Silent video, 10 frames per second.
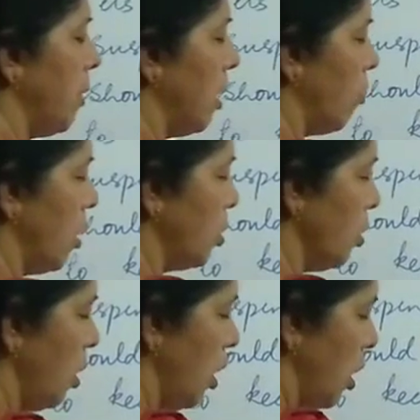will be equal
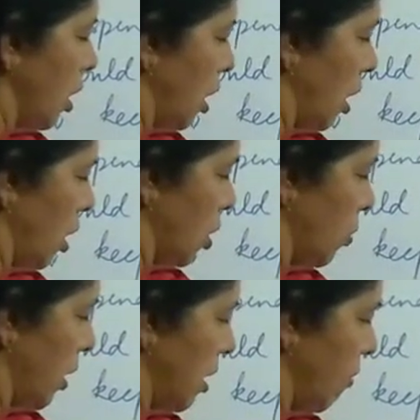to
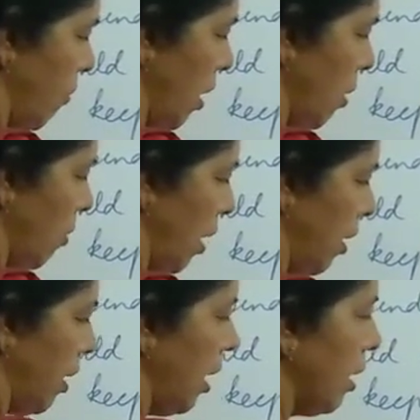
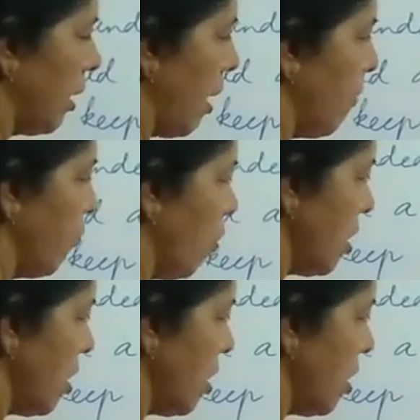2500 gram